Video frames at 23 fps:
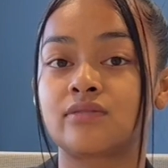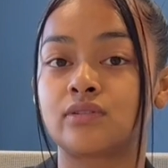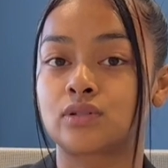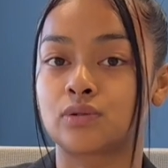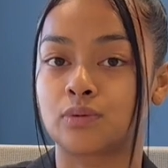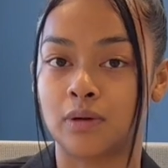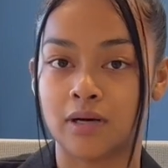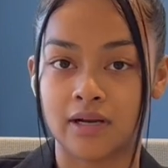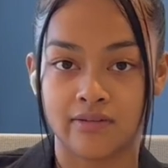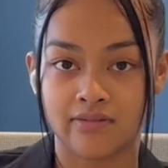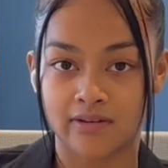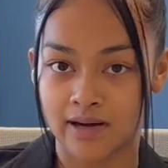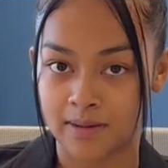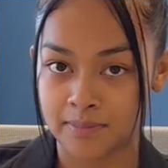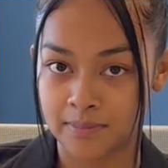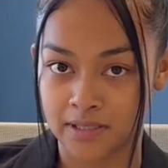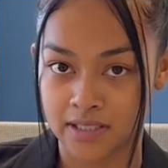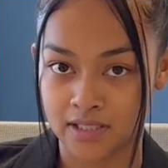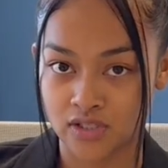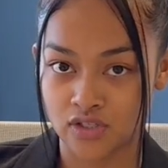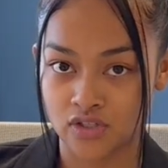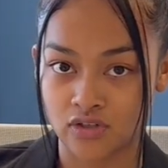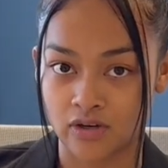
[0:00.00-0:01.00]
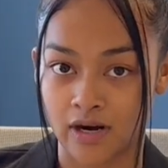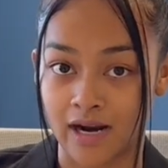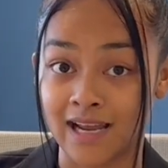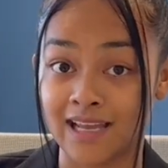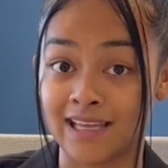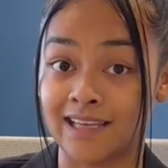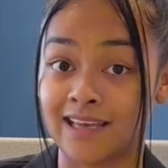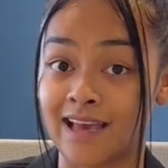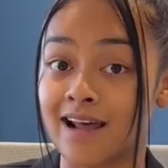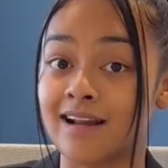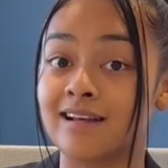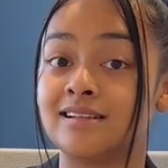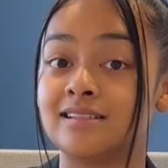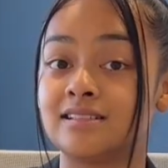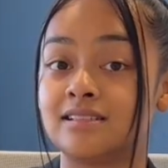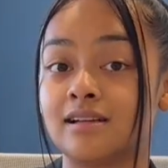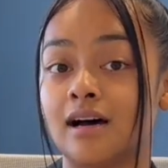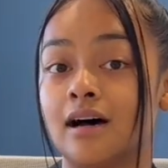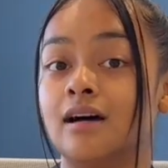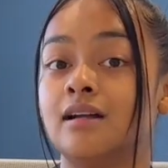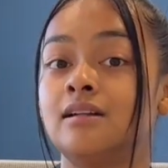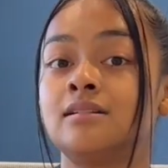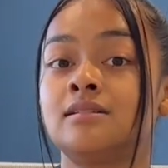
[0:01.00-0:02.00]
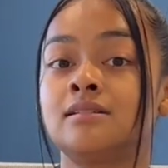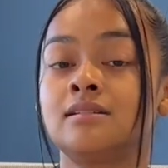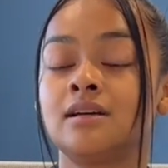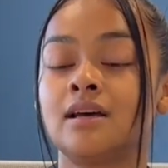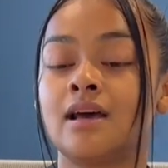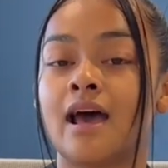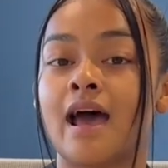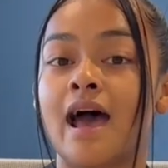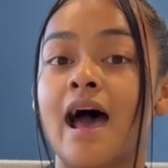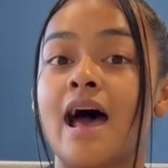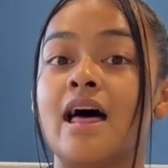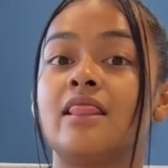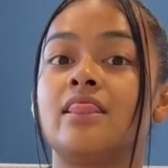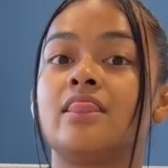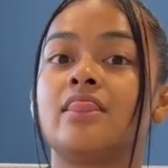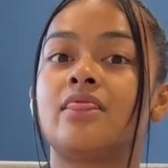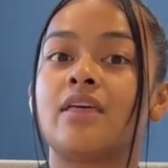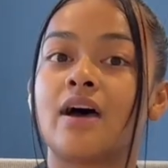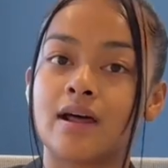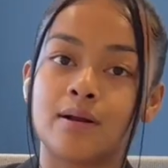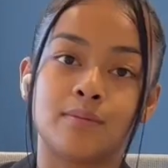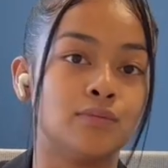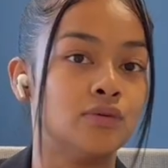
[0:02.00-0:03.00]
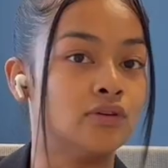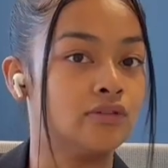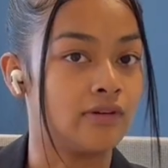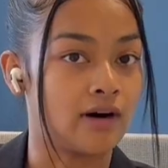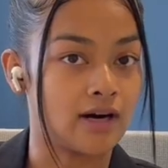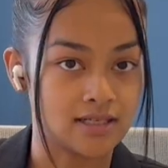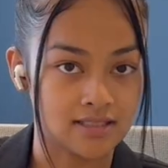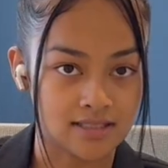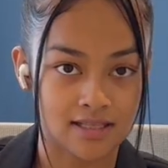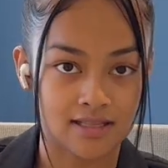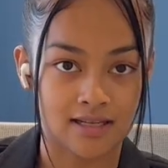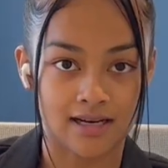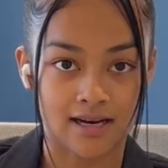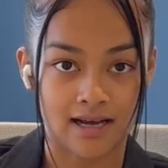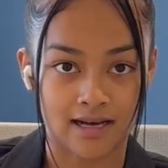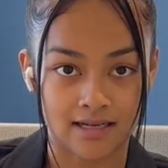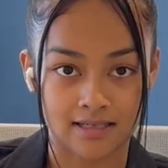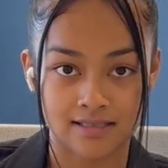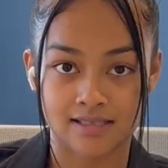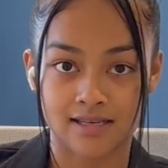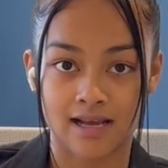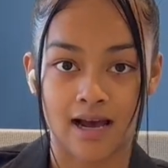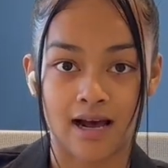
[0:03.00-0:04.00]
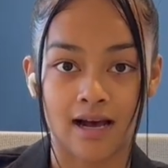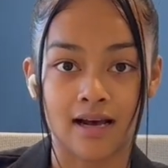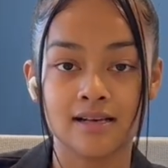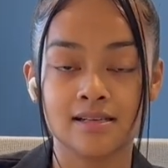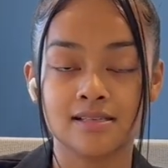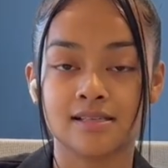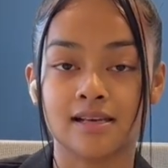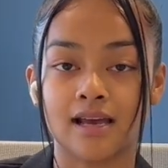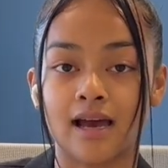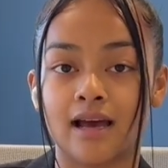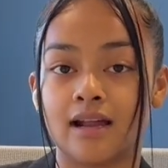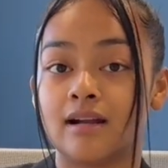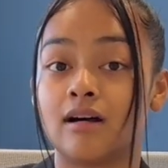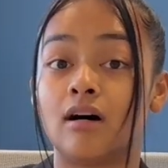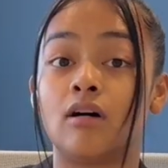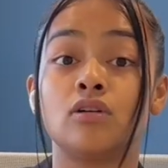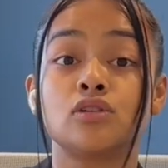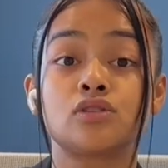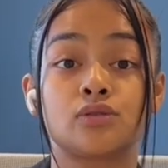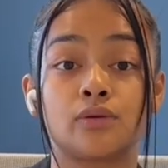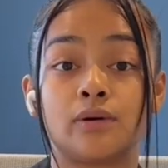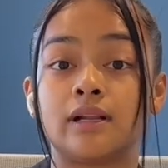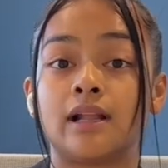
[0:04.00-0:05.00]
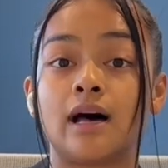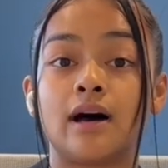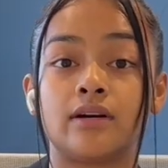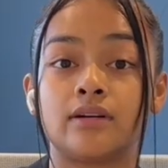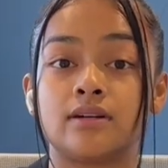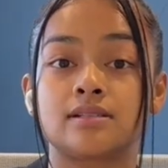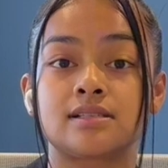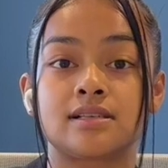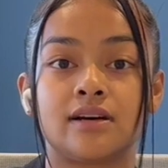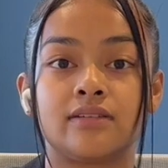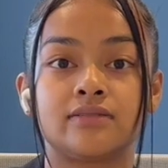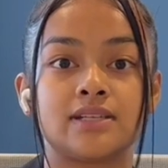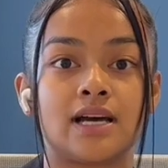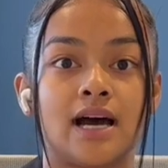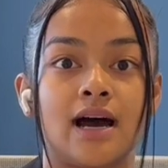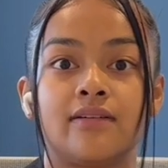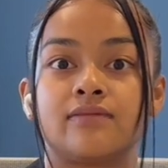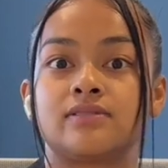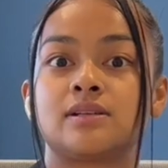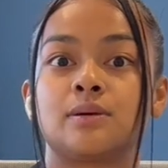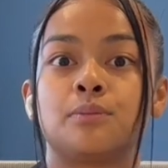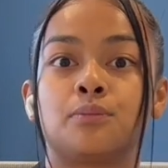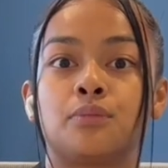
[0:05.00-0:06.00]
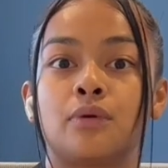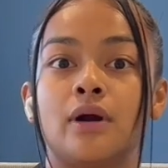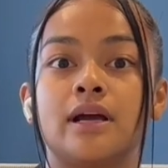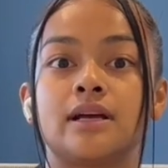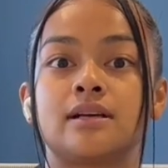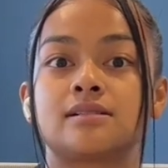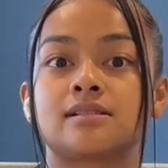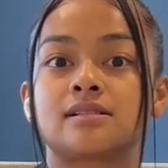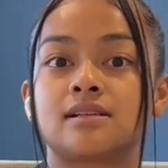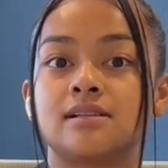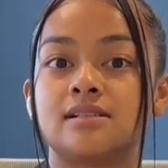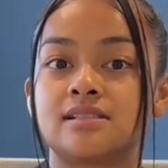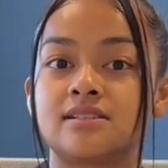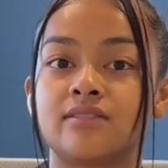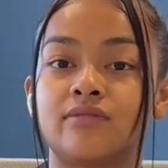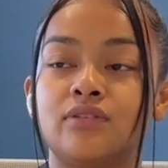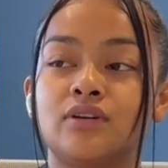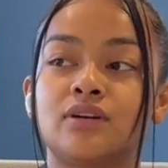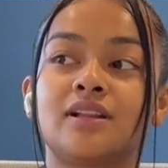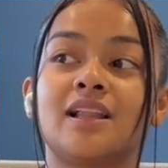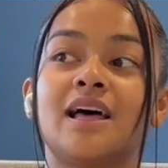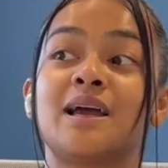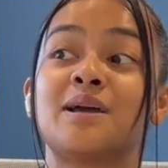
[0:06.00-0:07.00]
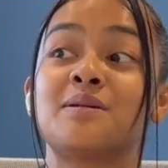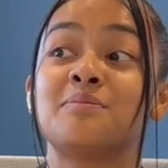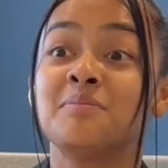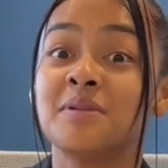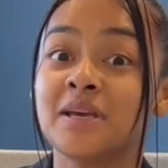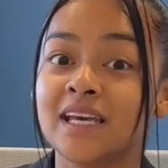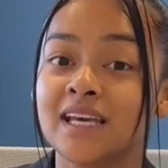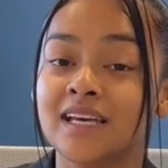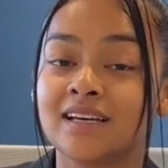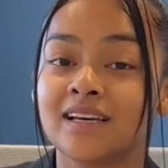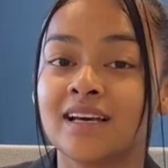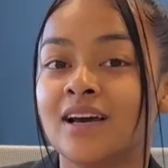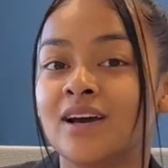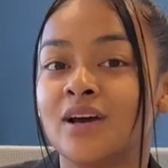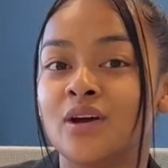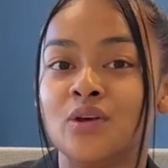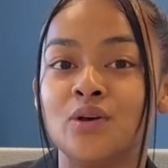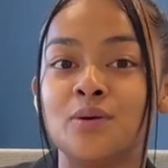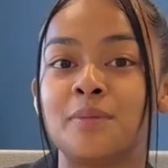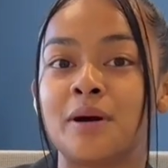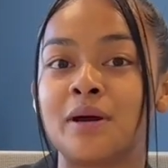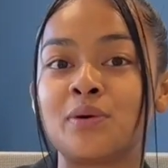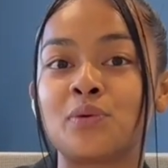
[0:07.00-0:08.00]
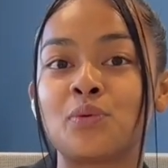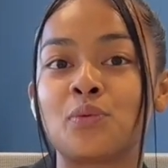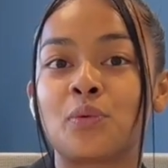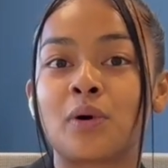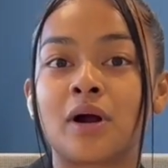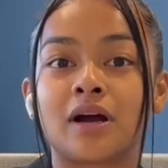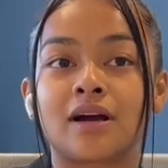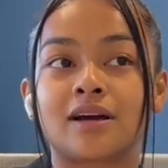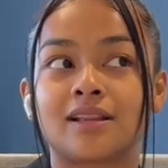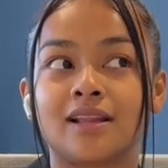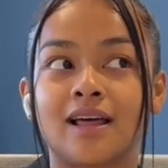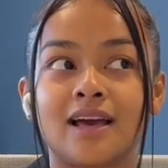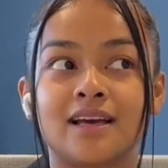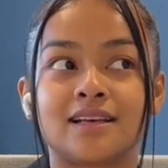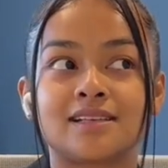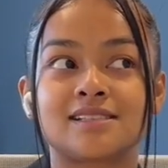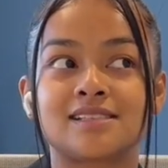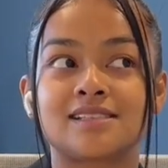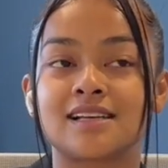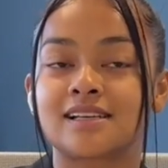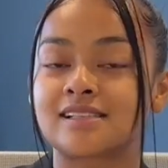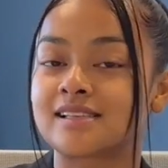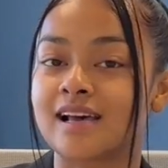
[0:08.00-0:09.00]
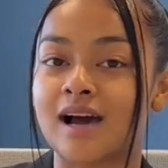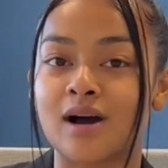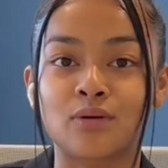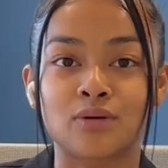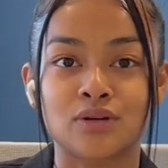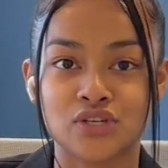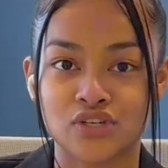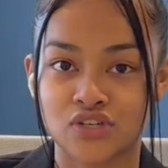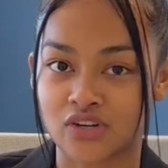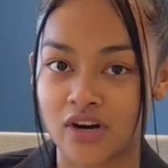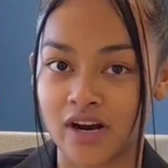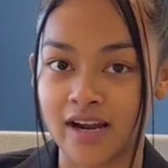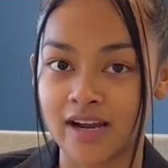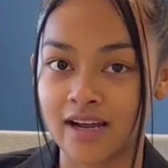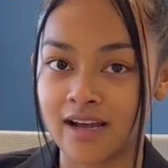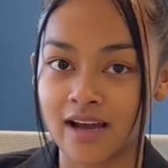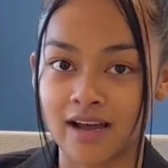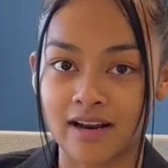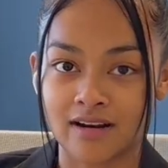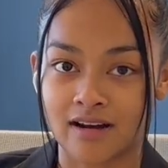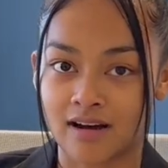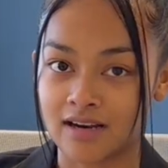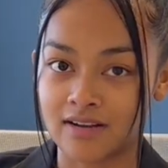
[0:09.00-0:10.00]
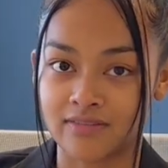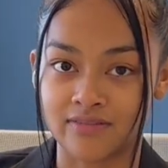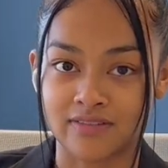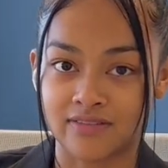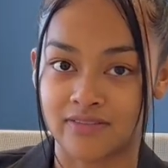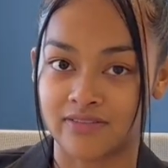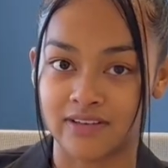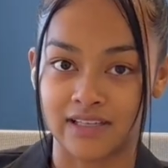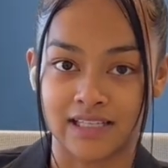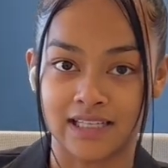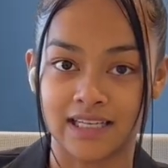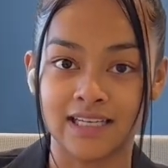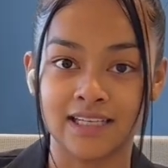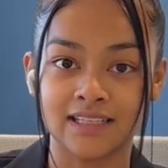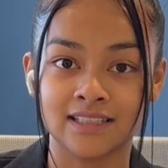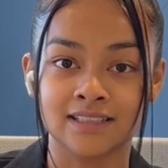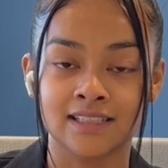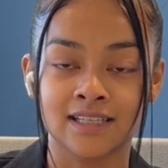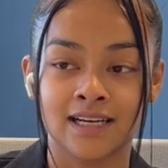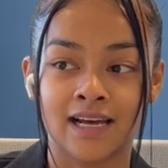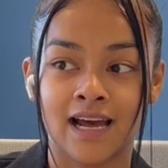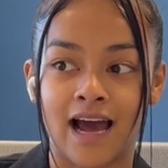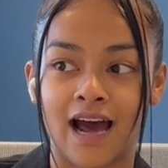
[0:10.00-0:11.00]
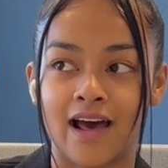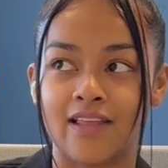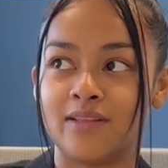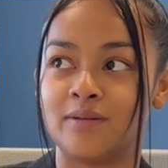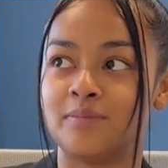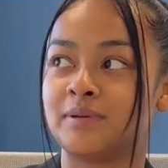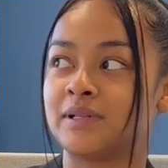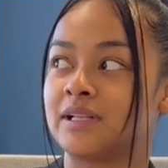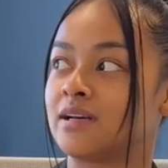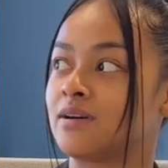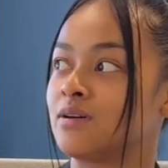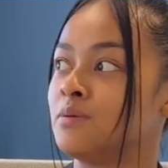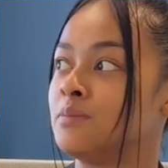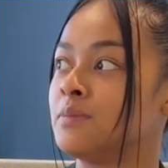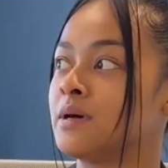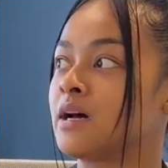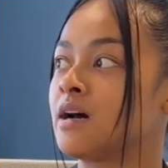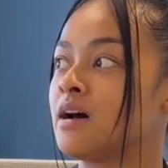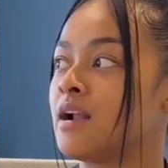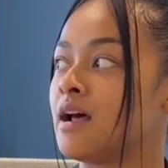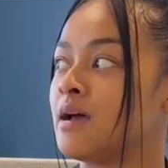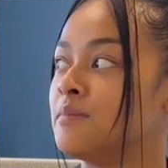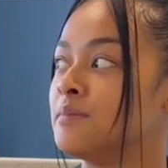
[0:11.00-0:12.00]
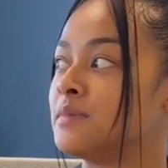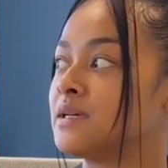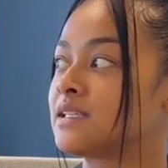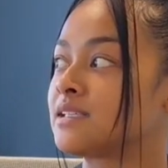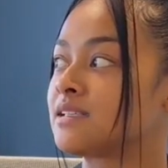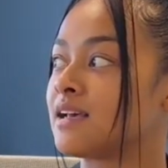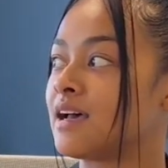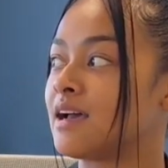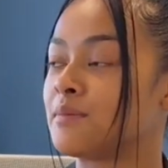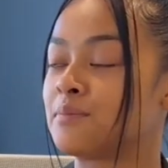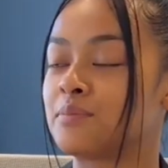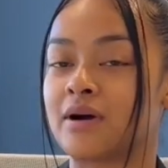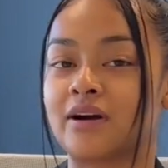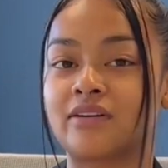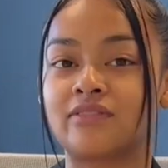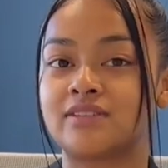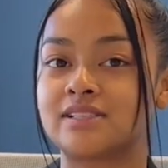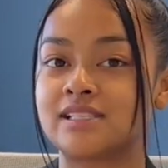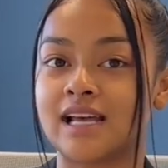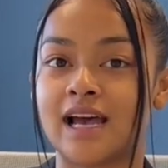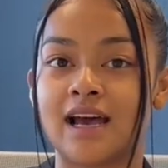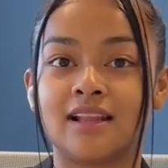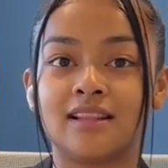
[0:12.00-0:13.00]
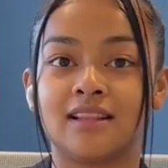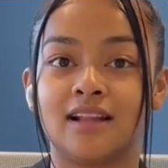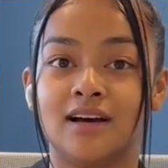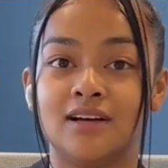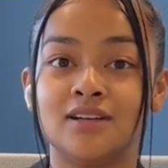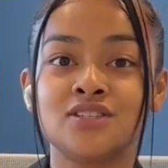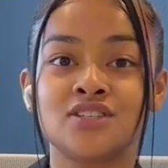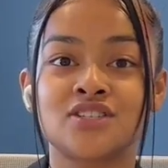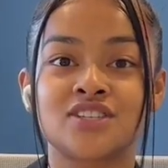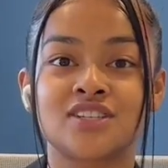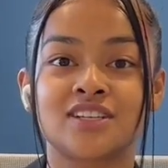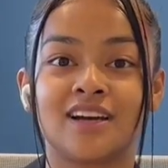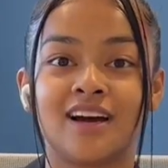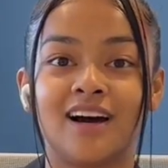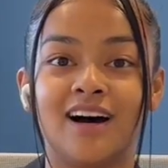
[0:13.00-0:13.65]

for 25 minutes straight, get it done, and then move on to the next task, and also allow yourself to have some breaks. Because if you're like me, you might work like 6 hours straight and not even feel it, and then be like, oh my god, I missed like breakfast and lunch.